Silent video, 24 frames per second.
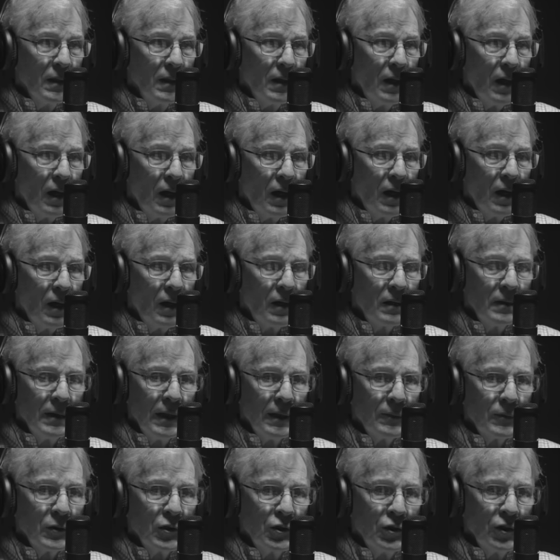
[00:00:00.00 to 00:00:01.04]

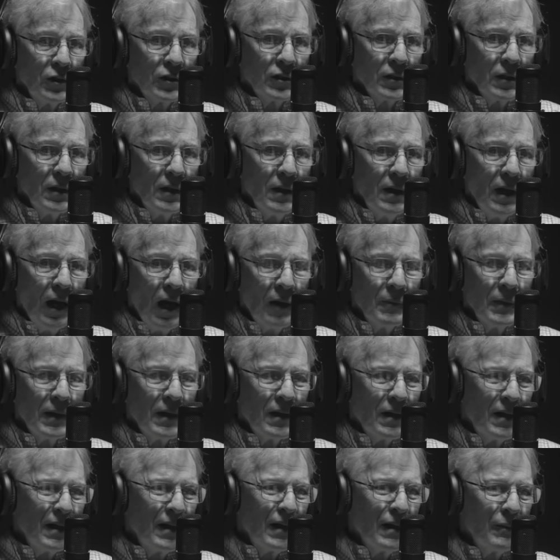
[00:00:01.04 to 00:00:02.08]
It was just, I mean,
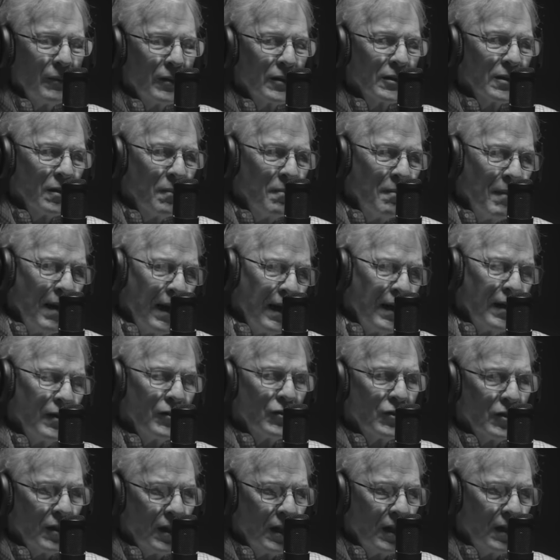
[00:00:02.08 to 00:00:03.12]
it was
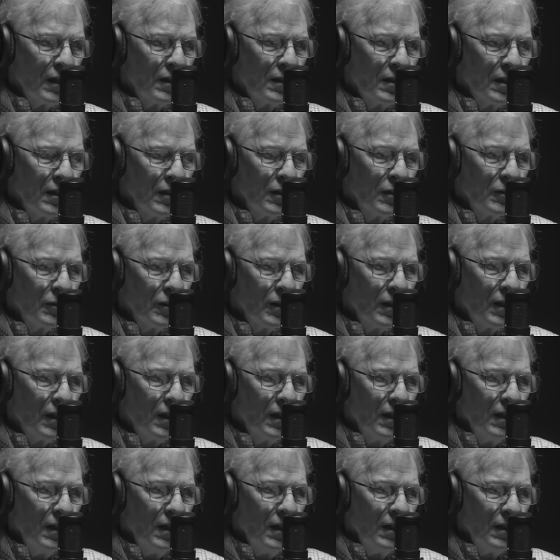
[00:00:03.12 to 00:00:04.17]
amazing to
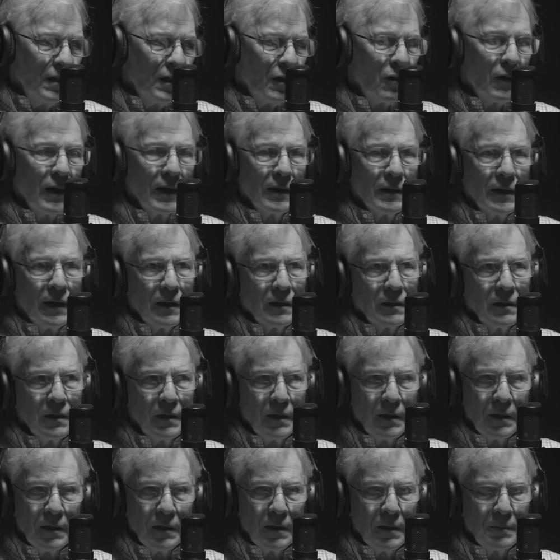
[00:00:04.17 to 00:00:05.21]
crank that
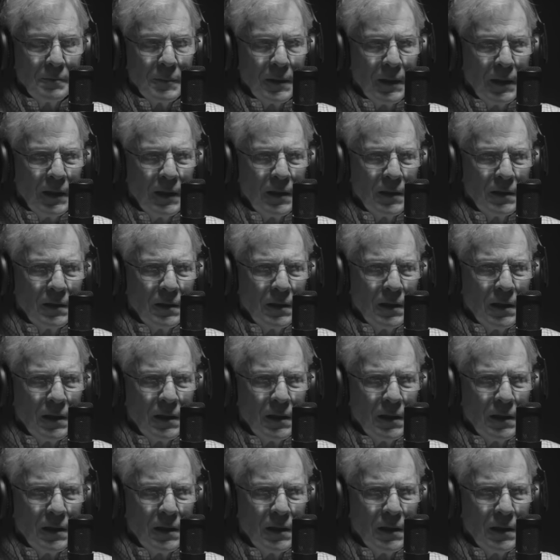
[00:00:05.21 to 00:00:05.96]
thing up and